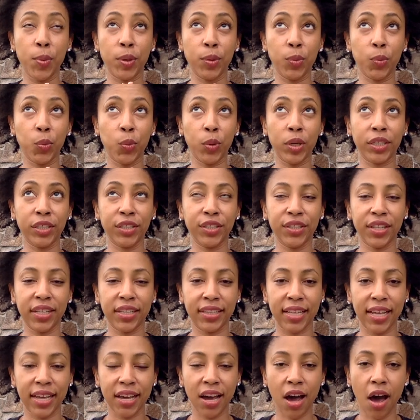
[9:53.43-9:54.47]
and wish
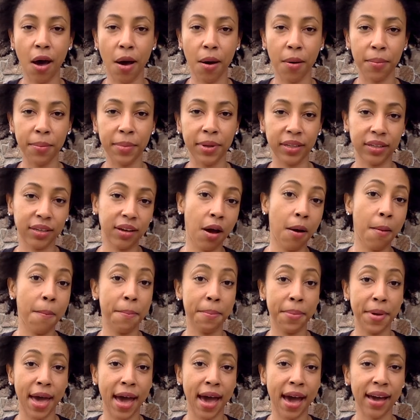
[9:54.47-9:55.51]
that they come and
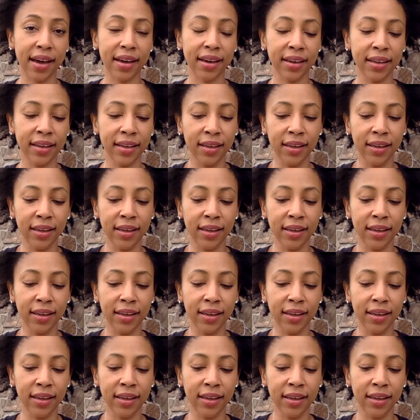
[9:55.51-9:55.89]
come back.